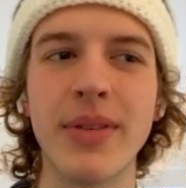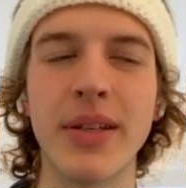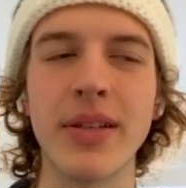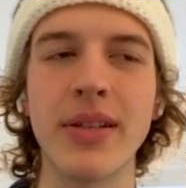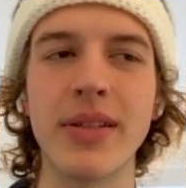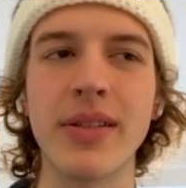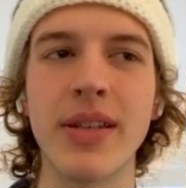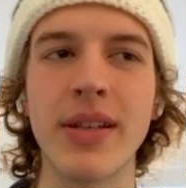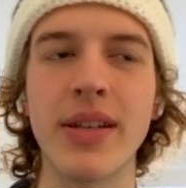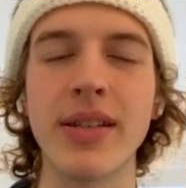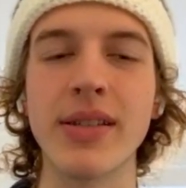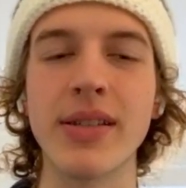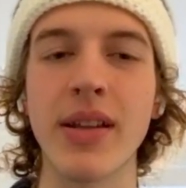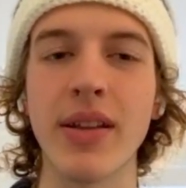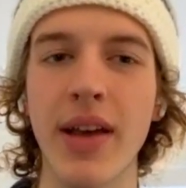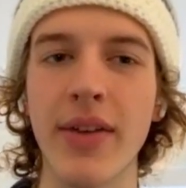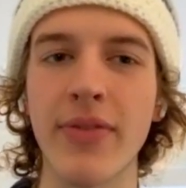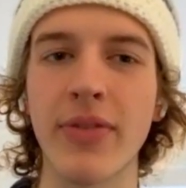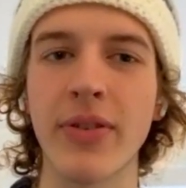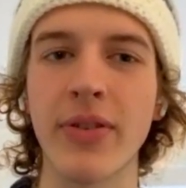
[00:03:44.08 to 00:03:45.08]
because it is
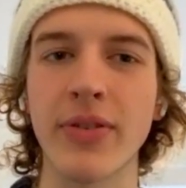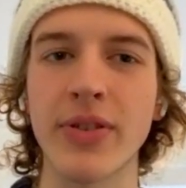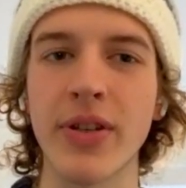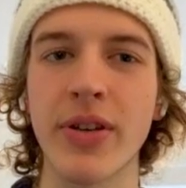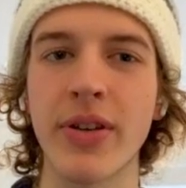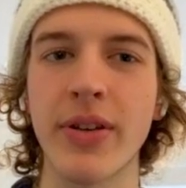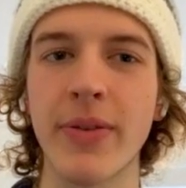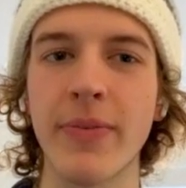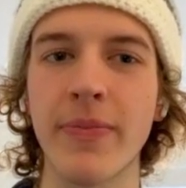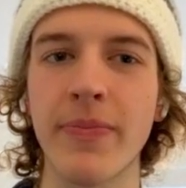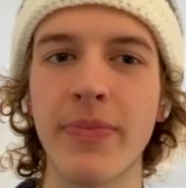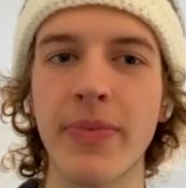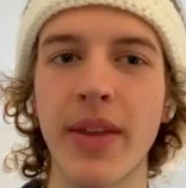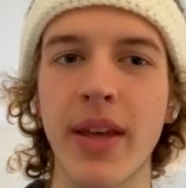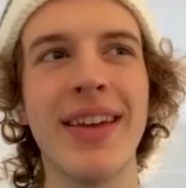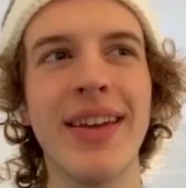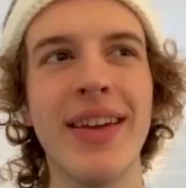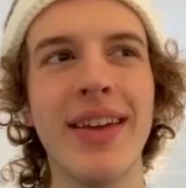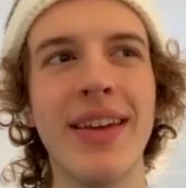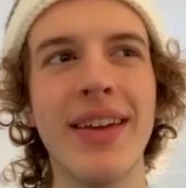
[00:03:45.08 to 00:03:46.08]
a lifelong journey.
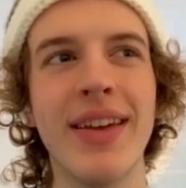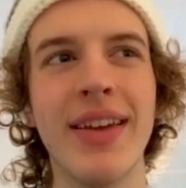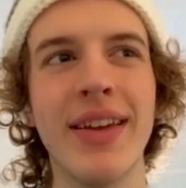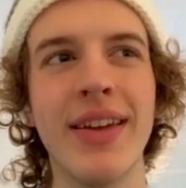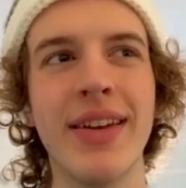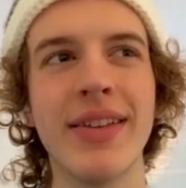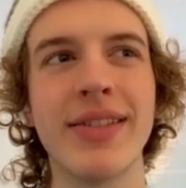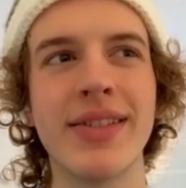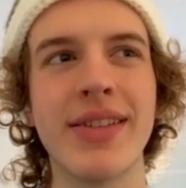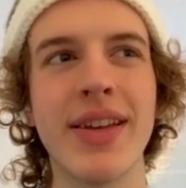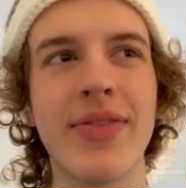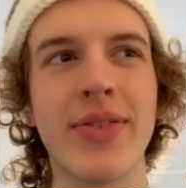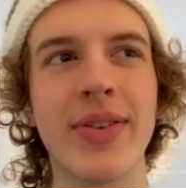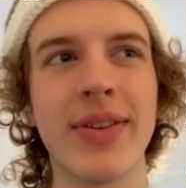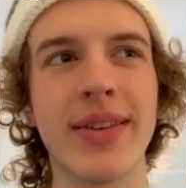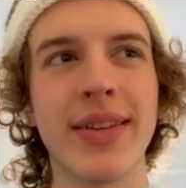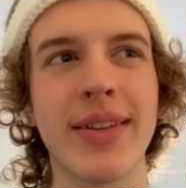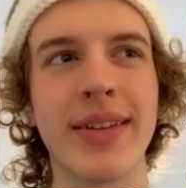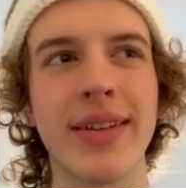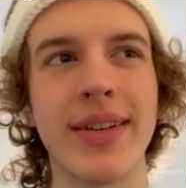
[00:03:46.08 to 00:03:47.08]
It is
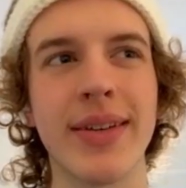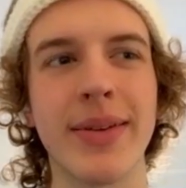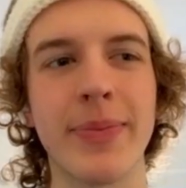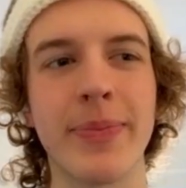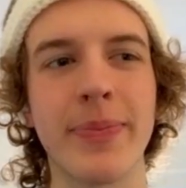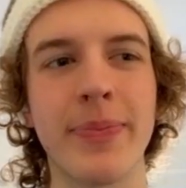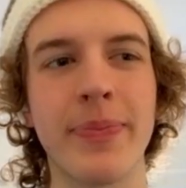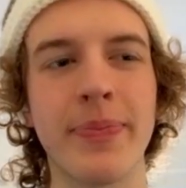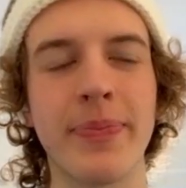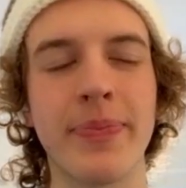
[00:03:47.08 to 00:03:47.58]
definitely